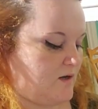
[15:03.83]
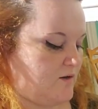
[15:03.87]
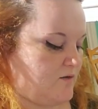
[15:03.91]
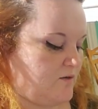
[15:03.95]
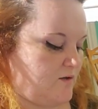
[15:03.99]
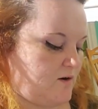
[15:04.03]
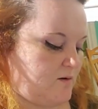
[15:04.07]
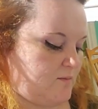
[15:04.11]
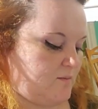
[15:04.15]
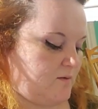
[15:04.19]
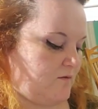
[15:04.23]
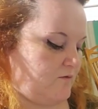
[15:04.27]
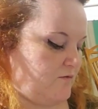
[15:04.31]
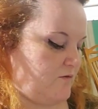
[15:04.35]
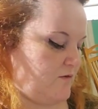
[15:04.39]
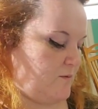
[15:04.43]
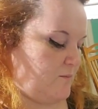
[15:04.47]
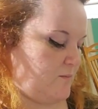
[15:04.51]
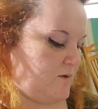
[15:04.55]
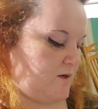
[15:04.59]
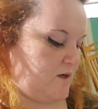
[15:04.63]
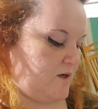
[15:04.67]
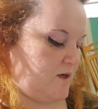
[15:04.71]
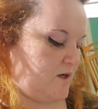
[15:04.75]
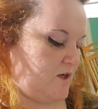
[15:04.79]
I thought about
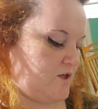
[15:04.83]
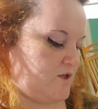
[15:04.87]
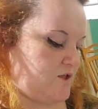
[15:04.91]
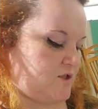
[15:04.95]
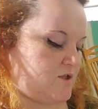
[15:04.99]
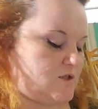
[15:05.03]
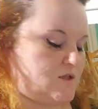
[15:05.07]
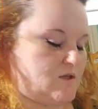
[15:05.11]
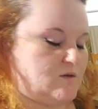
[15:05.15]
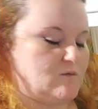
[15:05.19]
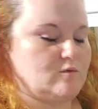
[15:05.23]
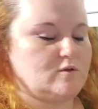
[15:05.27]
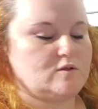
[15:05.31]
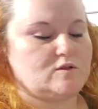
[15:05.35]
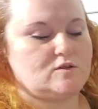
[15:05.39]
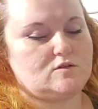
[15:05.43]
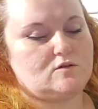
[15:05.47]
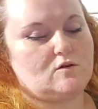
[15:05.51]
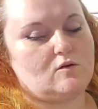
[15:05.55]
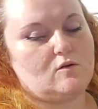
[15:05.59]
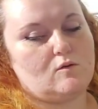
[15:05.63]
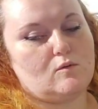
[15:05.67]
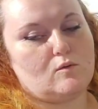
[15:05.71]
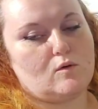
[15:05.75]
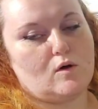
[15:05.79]
filming it. It's just, it was
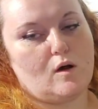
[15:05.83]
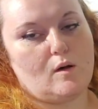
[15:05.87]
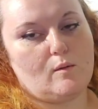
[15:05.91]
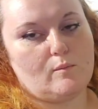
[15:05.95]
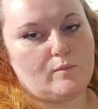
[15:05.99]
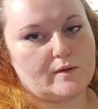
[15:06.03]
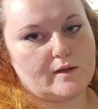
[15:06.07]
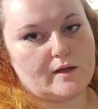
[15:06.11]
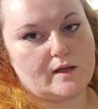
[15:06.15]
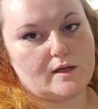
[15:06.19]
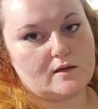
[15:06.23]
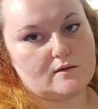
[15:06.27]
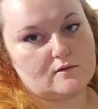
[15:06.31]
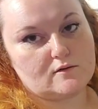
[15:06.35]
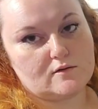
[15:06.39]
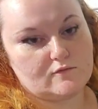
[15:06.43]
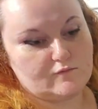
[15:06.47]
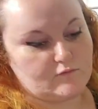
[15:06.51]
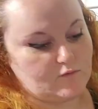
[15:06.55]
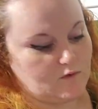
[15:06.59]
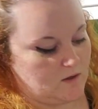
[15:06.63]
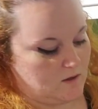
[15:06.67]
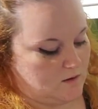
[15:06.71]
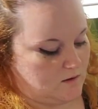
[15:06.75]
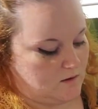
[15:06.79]
so complicated and
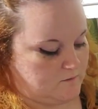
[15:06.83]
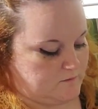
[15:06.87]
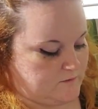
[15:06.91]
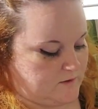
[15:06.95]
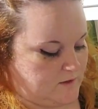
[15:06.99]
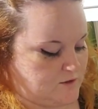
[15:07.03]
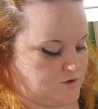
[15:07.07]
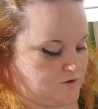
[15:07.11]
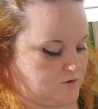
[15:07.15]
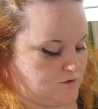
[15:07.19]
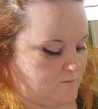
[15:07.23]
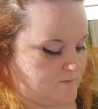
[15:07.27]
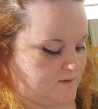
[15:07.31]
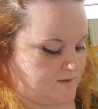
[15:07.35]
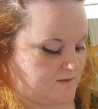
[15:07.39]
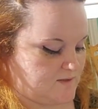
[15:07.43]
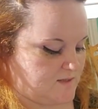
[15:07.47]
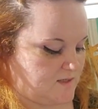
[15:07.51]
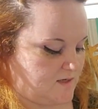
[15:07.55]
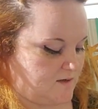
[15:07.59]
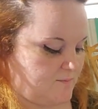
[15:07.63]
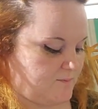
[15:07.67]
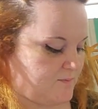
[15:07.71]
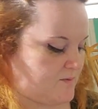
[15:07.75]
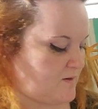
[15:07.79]
involved in so many
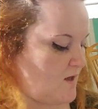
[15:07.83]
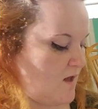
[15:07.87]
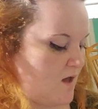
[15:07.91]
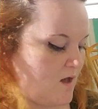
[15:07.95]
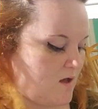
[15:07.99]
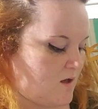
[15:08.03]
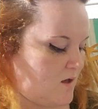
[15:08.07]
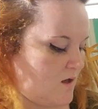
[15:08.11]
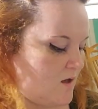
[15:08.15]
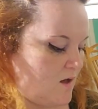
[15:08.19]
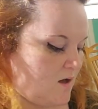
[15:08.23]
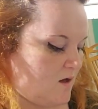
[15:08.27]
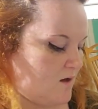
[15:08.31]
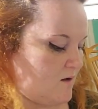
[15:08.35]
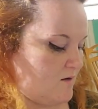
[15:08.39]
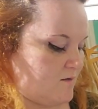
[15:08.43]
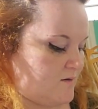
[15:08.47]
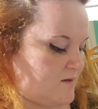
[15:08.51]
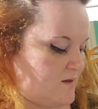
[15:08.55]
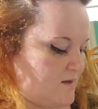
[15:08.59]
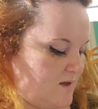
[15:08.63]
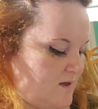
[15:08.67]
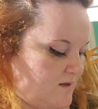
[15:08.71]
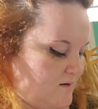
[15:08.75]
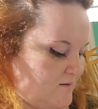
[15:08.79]
steps. I
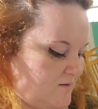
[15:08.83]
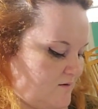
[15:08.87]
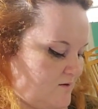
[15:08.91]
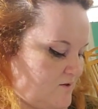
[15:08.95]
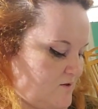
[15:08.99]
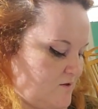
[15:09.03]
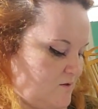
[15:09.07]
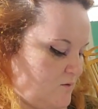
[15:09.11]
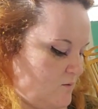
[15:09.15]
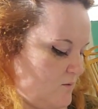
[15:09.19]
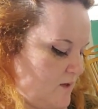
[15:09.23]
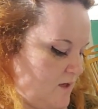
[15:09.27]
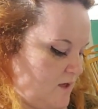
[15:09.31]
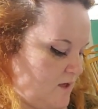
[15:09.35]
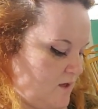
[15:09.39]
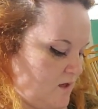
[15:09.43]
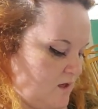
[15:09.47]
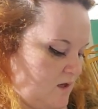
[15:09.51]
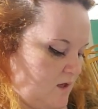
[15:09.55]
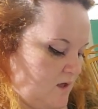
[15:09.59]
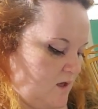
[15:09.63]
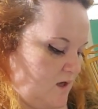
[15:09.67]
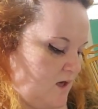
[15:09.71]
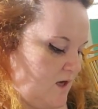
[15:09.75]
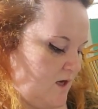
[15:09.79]
was like, there's no way.
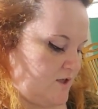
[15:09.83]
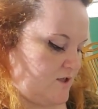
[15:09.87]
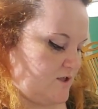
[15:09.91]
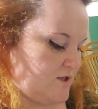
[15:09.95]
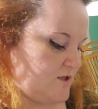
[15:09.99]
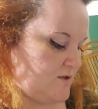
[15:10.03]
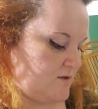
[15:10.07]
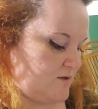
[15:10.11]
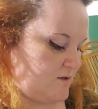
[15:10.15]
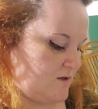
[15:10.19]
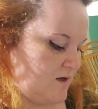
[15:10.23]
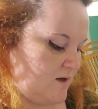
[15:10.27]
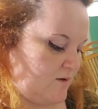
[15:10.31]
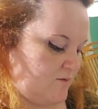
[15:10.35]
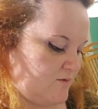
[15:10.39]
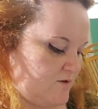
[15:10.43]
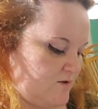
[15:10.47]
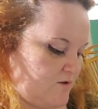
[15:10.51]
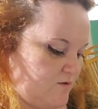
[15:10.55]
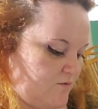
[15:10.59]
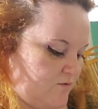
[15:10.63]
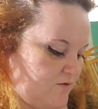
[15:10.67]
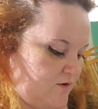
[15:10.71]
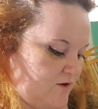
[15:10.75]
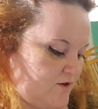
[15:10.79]
I just, I was
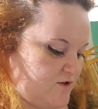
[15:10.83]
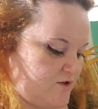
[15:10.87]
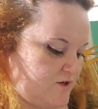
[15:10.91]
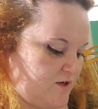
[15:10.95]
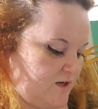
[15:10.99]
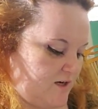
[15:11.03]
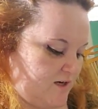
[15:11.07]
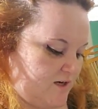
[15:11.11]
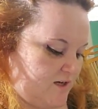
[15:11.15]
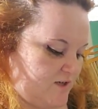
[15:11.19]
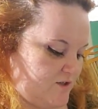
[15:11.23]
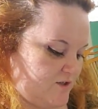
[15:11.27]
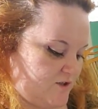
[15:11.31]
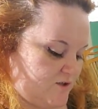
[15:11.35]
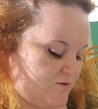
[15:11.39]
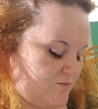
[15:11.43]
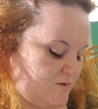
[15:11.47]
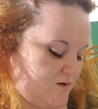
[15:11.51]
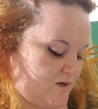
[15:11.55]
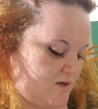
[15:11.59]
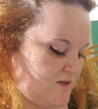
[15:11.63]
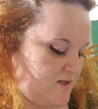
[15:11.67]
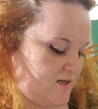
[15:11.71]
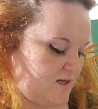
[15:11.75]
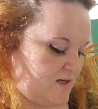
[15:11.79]
so frustrated and just
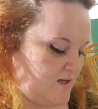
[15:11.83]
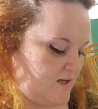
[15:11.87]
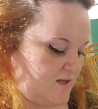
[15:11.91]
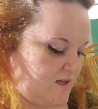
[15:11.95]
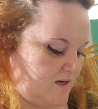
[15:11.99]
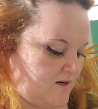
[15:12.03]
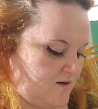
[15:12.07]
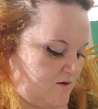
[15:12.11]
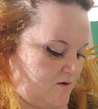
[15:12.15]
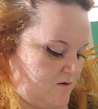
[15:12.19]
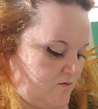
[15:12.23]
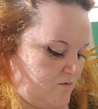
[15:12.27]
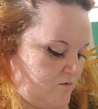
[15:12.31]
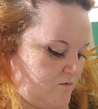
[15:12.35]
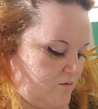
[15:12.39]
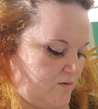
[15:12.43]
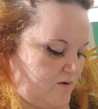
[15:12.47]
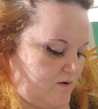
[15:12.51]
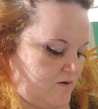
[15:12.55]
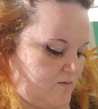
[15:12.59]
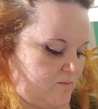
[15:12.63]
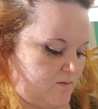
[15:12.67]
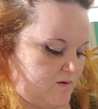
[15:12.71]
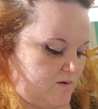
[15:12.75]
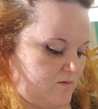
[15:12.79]
wanted to get it done and over
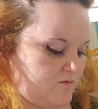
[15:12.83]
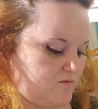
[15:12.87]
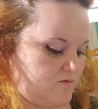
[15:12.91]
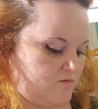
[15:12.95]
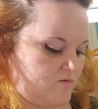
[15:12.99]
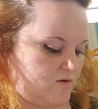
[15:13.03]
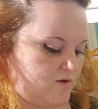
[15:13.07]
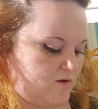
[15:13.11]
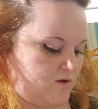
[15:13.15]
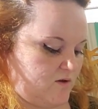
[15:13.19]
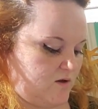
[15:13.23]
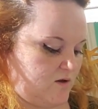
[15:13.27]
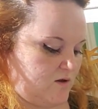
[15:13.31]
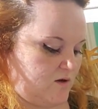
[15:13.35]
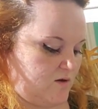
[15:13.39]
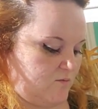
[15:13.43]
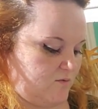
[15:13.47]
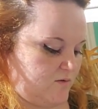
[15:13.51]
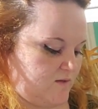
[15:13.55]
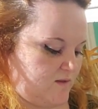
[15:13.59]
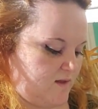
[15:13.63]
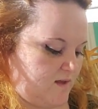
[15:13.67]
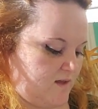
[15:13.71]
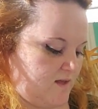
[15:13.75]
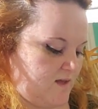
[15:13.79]
with. But it was really good. It
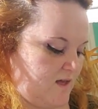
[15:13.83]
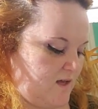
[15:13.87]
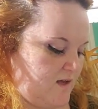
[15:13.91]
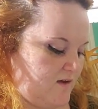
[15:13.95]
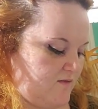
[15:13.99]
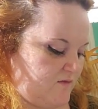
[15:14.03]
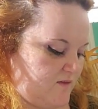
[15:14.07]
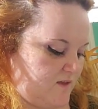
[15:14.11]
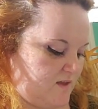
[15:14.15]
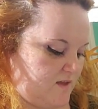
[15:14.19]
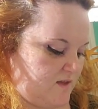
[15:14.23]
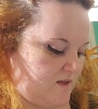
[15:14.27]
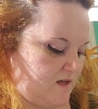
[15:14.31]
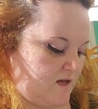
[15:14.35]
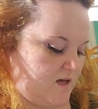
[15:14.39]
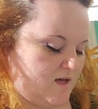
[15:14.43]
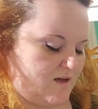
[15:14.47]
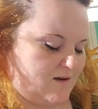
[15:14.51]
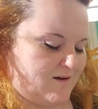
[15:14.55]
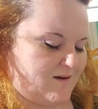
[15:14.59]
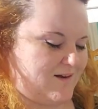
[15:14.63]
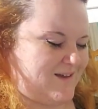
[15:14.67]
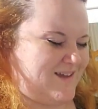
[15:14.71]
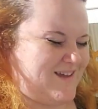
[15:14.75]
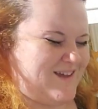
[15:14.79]
was like KFC,
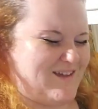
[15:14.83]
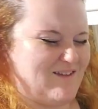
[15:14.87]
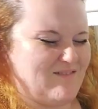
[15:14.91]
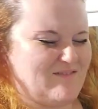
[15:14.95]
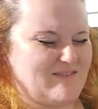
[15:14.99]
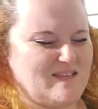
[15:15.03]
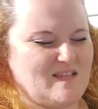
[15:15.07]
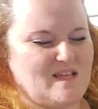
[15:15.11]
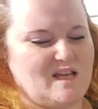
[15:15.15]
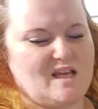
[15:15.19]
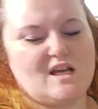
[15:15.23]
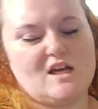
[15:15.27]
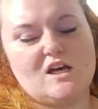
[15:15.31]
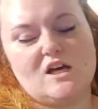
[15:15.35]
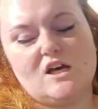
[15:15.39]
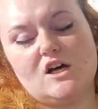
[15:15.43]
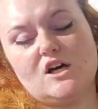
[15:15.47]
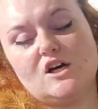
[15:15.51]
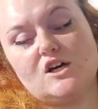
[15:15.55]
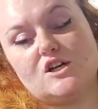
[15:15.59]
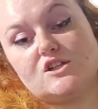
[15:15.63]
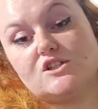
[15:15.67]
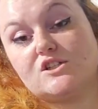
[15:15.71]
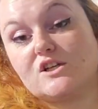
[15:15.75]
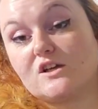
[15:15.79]
uh, not KFC,
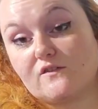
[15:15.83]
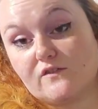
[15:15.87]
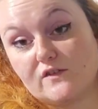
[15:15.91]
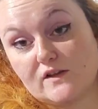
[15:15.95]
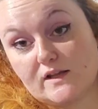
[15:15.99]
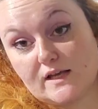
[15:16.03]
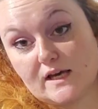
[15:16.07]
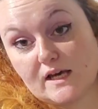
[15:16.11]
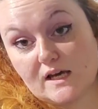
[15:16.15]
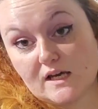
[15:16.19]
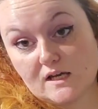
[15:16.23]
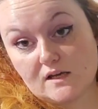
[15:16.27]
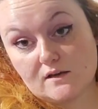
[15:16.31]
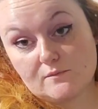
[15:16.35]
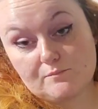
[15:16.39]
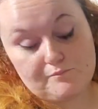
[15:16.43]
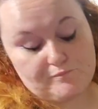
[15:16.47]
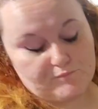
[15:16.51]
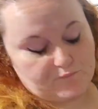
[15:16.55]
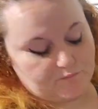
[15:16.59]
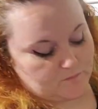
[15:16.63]
Chick-fil-A.